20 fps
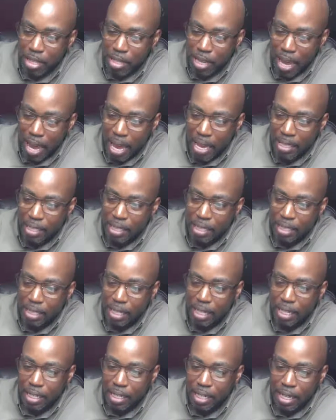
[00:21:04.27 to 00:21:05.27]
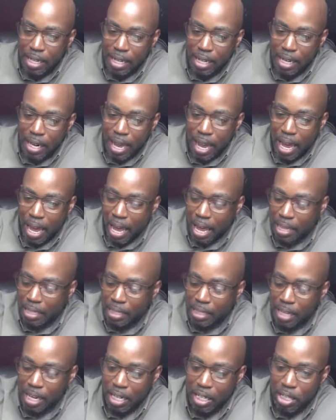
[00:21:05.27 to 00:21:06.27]
accidentally in the eye is
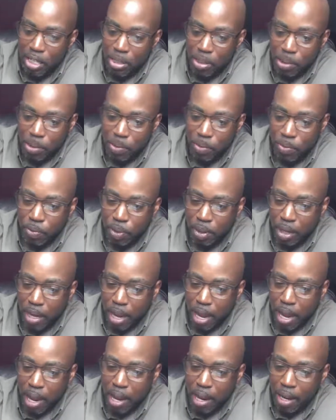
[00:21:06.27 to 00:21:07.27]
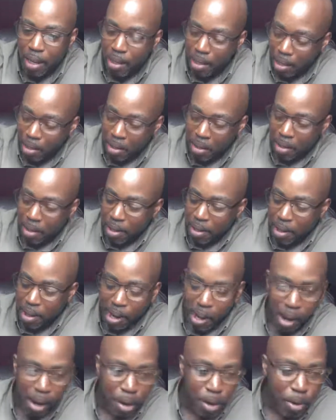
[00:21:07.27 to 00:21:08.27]
not shooting for the eye.
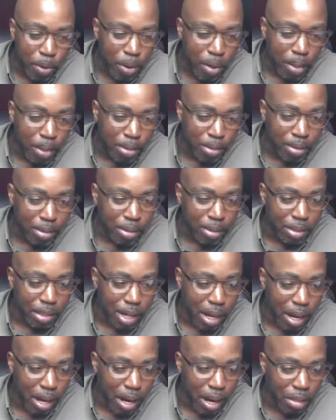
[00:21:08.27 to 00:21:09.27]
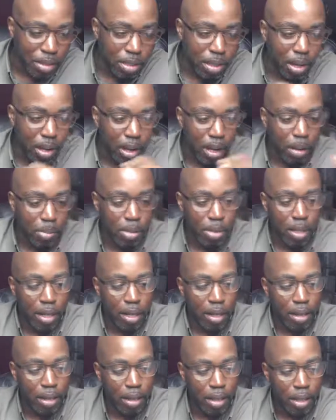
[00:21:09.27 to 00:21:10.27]
I agree. And that's all I'm
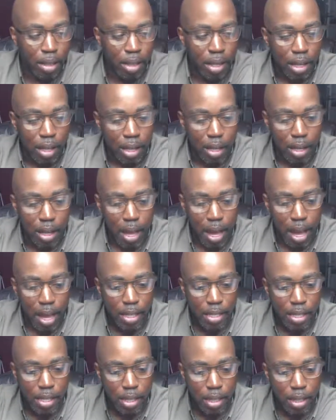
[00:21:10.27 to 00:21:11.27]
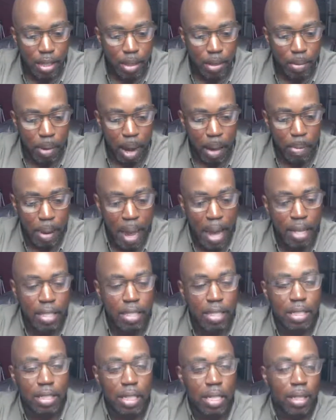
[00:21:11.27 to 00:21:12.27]
saying. I'm
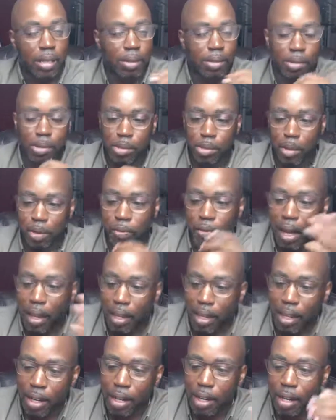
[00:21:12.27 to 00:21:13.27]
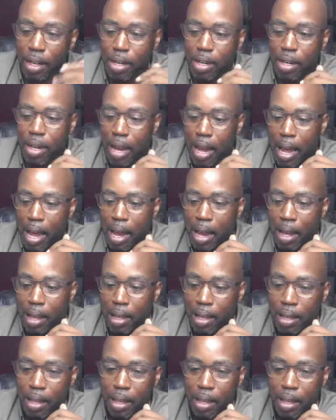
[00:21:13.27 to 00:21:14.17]
accidental. So if I get it in your eye,